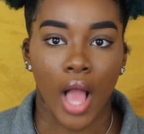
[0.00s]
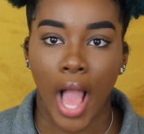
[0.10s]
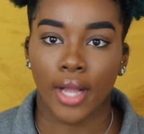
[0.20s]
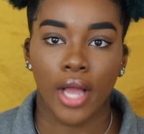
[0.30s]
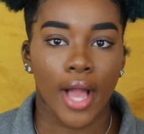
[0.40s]

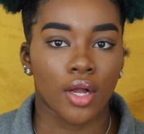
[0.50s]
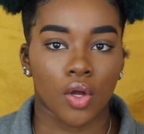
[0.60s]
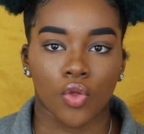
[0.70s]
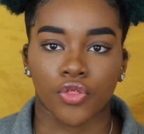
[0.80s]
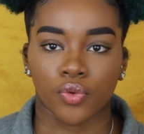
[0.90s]
I, I
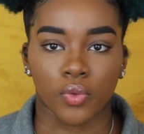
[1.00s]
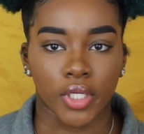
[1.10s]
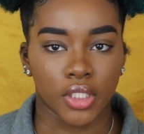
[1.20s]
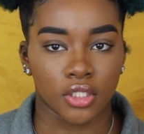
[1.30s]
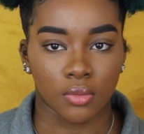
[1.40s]
go through
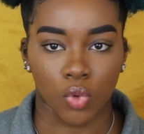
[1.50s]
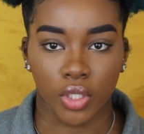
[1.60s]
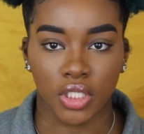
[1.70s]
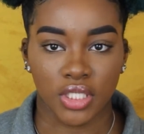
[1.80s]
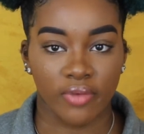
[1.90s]
it in the
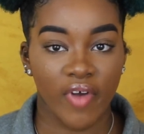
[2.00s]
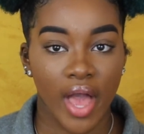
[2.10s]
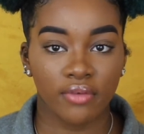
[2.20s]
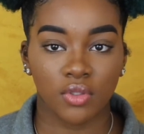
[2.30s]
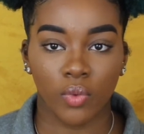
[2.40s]
mornings. If I
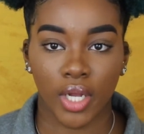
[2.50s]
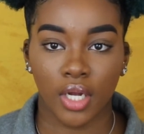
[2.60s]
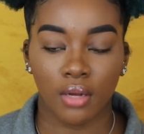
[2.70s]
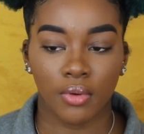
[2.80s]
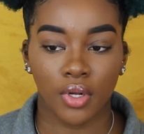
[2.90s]
have to
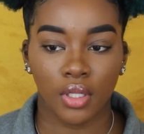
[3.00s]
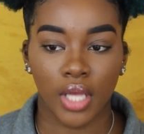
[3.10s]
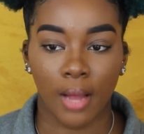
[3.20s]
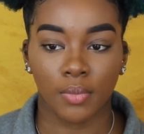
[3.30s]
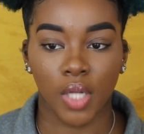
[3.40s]
wake up
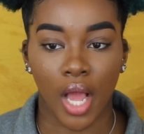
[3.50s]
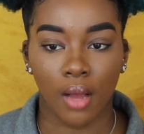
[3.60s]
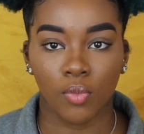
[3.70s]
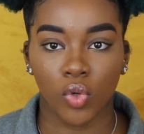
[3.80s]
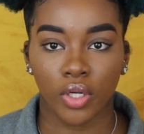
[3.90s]
early, I'm
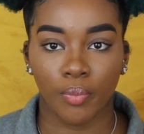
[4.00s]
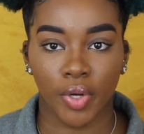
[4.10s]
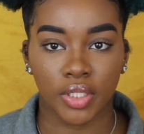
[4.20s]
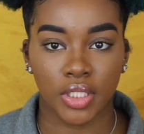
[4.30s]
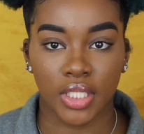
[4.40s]
not a morning
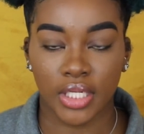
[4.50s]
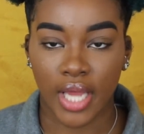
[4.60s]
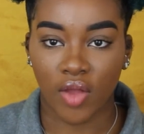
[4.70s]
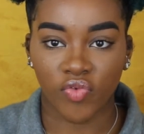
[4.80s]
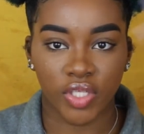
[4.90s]
person
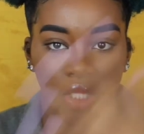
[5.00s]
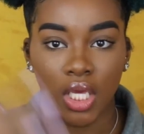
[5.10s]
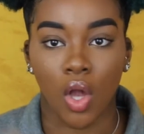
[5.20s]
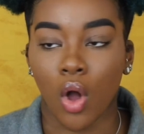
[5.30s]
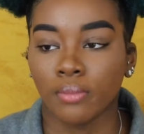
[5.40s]
and
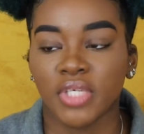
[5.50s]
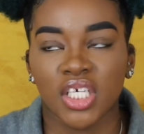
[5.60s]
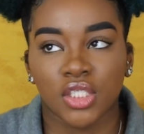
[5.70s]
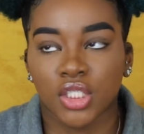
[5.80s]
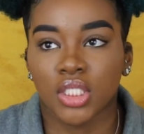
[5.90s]
everything on
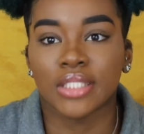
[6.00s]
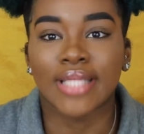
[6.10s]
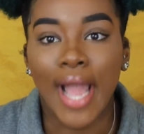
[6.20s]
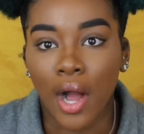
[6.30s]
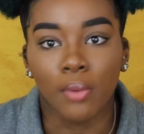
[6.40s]
me is just
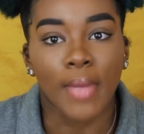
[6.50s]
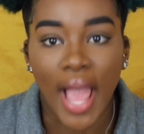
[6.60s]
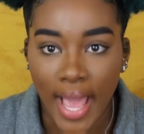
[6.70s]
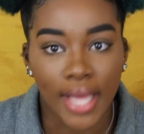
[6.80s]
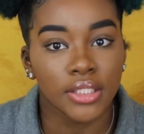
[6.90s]
down
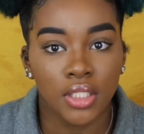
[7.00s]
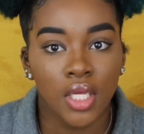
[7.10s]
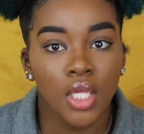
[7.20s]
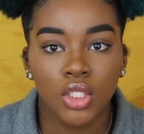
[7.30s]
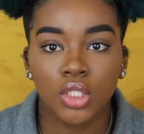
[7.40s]
bad.
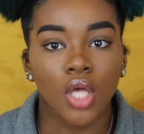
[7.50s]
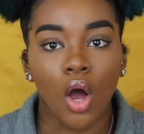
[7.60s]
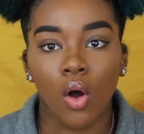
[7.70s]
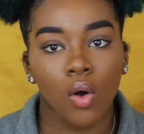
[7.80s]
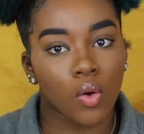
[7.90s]

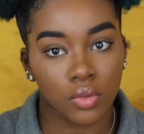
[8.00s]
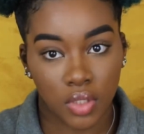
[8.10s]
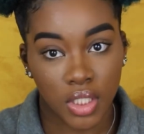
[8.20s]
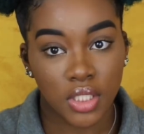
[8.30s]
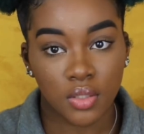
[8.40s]

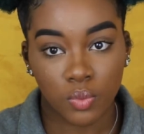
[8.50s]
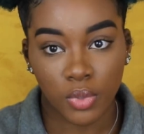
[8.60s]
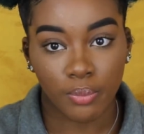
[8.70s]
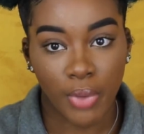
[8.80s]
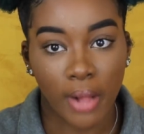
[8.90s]
So this
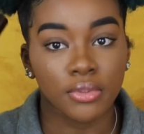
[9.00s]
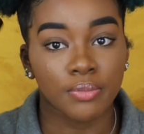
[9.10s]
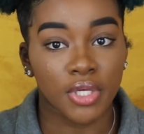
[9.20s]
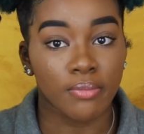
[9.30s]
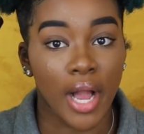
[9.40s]
would probably
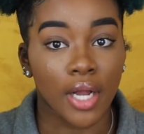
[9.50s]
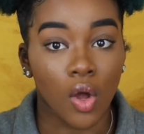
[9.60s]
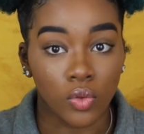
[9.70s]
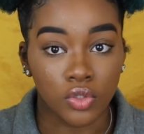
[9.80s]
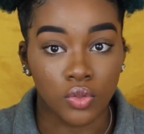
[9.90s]
be my
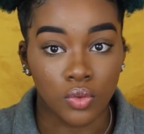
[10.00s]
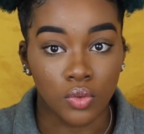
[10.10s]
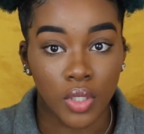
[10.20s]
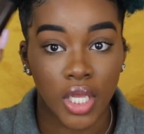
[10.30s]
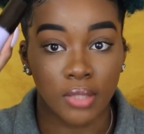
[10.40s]

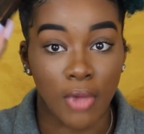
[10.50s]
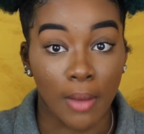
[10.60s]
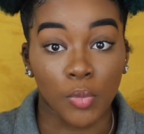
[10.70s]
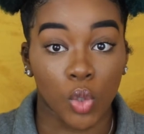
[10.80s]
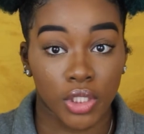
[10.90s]
go-to in
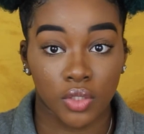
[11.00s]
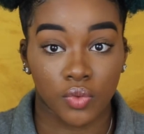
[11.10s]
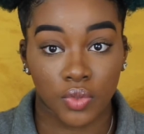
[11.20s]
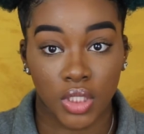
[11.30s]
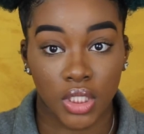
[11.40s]
my morning
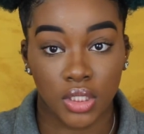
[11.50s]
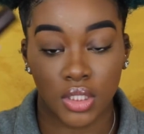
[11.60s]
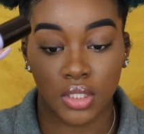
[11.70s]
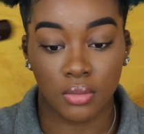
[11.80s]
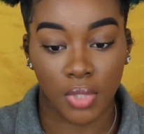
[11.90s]

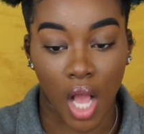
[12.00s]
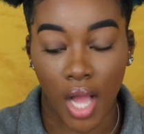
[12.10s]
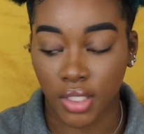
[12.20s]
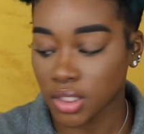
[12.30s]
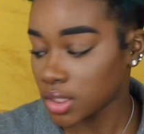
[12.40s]
routines, to be
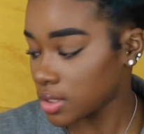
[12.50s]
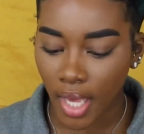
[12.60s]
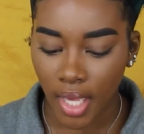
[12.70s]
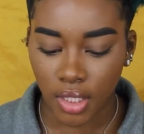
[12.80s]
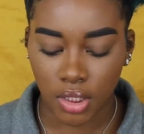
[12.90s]
honest.
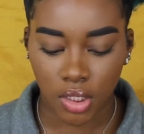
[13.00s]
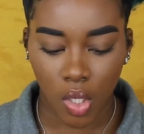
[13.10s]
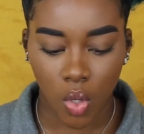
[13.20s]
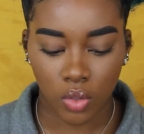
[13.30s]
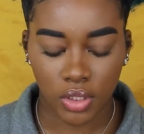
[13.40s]
Okay,
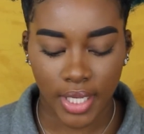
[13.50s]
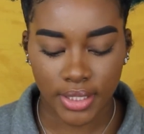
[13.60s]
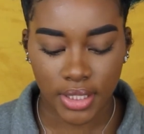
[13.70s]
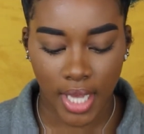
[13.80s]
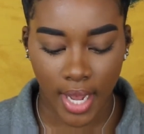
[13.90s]
so the
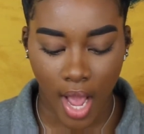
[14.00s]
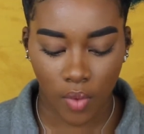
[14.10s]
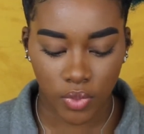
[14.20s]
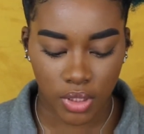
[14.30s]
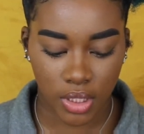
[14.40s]
next thing I
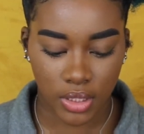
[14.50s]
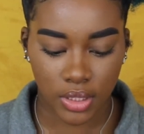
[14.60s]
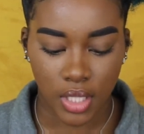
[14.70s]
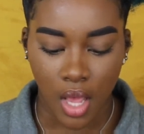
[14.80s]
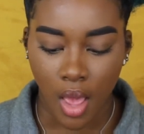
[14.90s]
got was
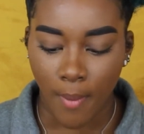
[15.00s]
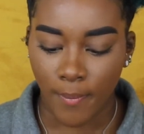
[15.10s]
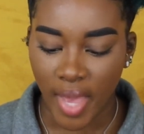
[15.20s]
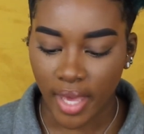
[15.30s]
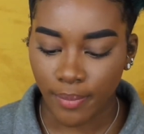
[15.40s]
this
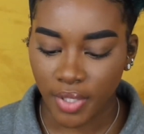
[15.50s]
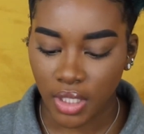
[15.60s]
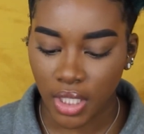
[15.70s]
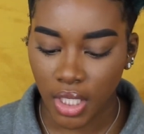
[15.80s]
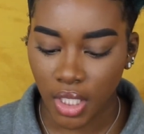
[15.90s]

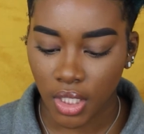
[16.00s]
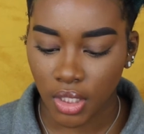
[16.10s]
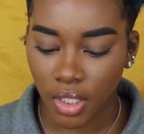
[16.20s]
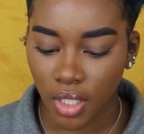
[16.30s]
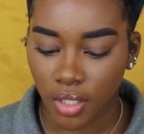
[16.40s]

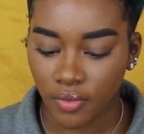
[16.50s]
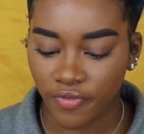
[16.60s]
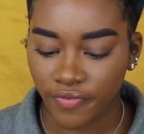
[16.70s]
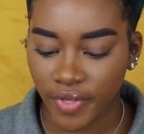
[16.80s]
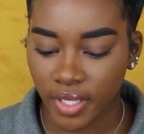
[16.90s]
Maybelline
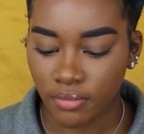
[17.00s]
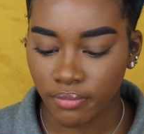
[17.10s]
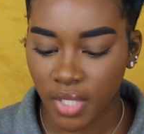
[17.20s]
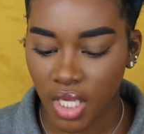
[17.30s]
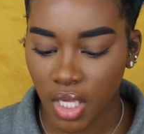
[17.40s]
Fit
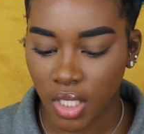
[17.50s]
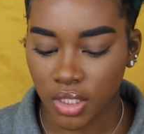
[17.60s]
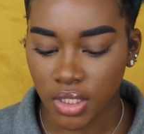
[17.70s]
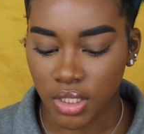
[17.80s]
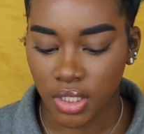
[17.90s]
Me
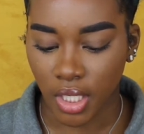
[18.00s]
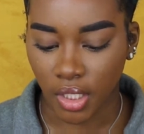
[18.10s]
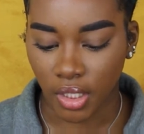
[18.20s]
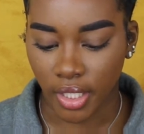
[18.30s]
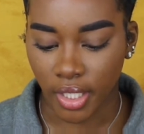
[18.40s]

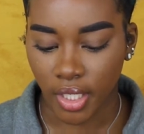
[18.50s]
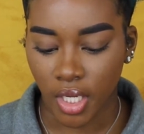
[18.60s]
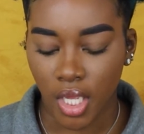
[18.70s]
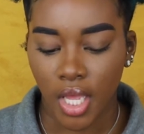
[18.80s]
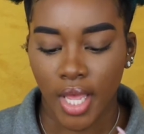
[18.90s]
Concealer.
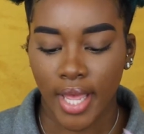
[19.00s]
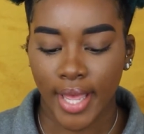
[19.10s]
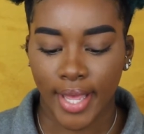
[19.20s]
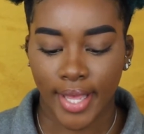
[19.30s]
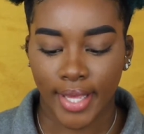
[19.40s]

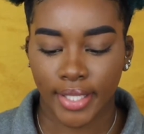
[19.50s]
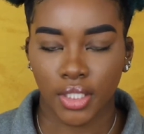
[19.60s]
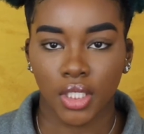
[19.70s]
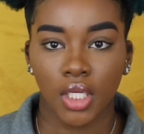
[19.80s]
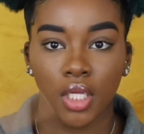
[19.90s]

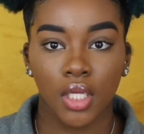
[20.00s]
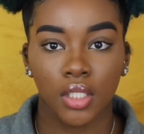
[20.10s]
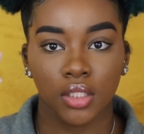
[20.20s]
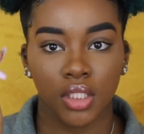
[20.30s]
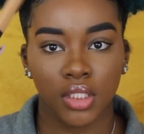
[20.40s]
And
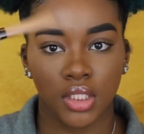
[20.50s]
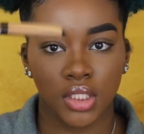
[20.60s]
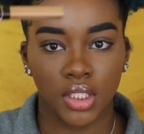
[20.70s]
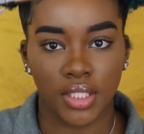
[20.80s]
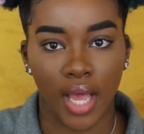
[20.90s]
this
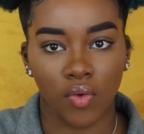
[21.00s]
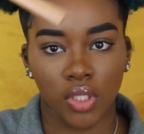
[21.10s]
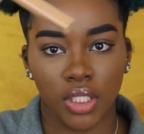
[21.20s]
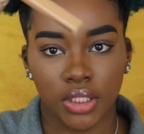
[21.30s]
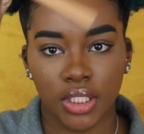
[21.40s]
is just how it
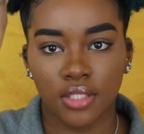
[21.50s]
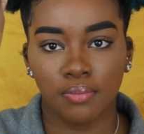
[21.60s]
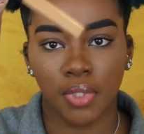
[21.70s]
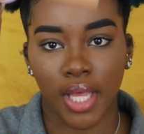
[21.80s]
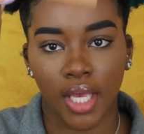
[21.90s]
looks. It's
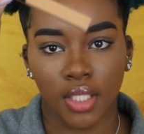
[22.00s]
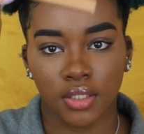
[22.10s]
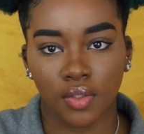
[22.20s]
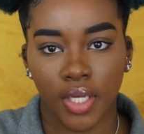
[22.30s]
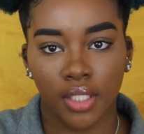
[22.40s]
plain,
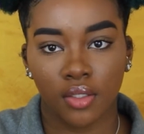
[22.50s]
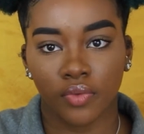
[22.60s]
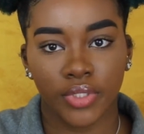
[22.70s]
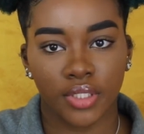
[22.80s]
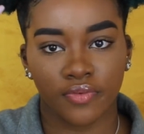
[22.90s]
so ain't
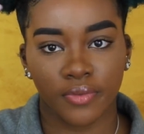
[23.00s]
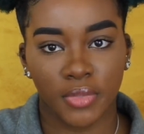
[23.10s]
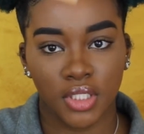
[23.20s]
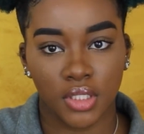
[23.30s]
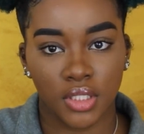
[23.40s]
no reason for
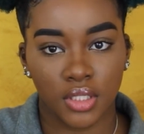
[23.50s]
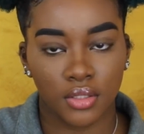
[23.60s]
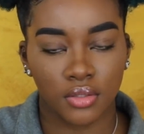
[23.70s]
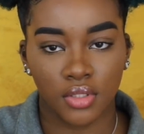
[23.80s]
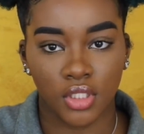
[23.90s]
me to just
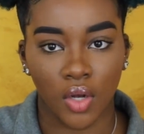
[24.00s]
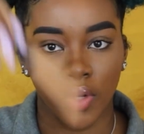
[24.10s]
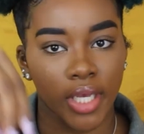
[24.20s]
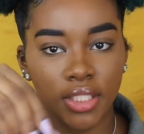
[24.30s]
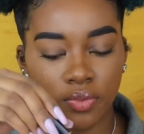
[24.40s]

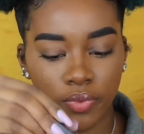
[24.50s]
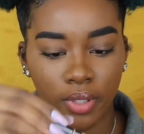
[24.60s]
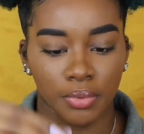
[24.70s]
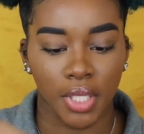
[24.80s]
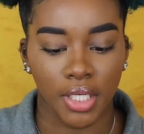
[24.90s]
showing it's
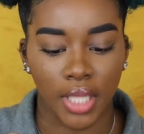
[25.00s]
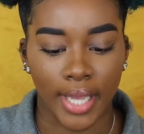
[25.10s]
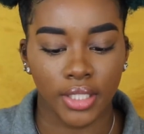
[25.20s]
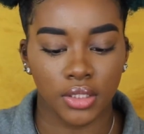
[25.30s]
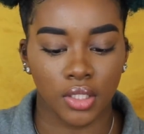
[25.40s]
real plain
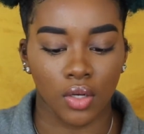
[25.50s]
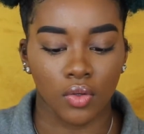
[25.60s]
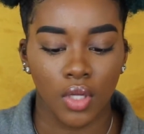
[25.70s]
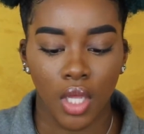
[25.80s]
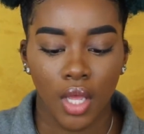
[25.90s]
like so